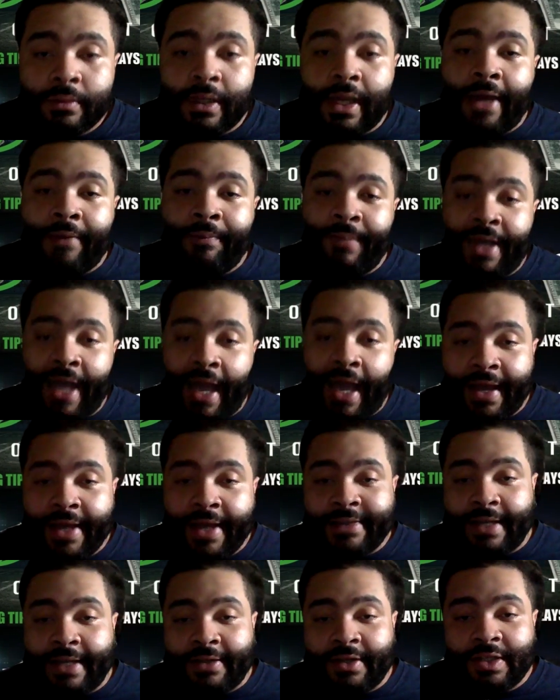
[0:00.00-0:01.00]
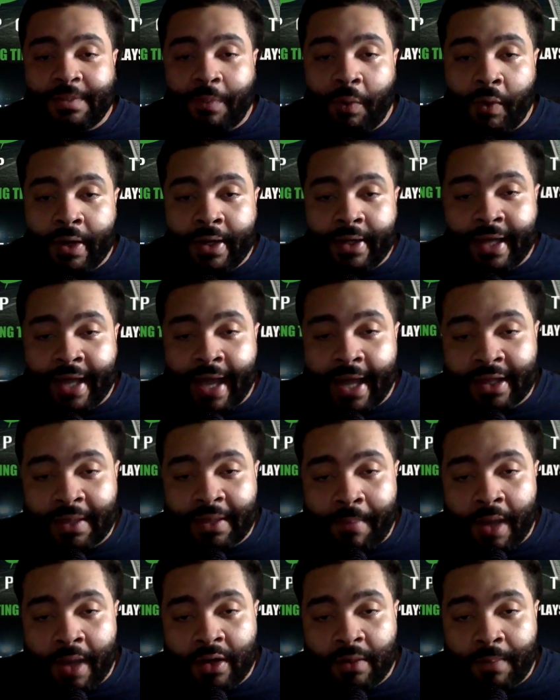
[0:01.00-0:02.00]
I mean, I guess at this point, they got the
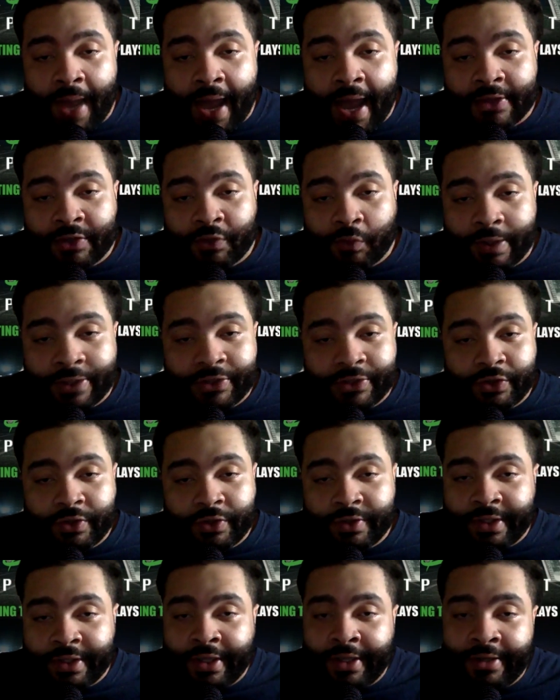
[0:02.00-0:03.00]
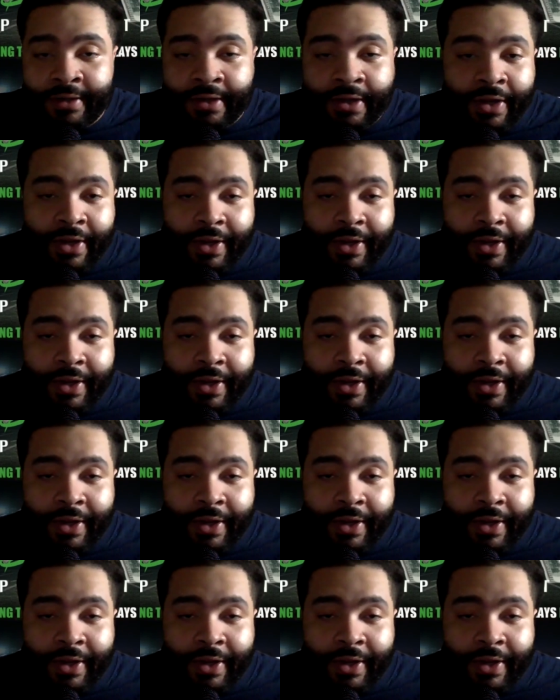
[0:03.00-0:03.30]
better pass rushers, and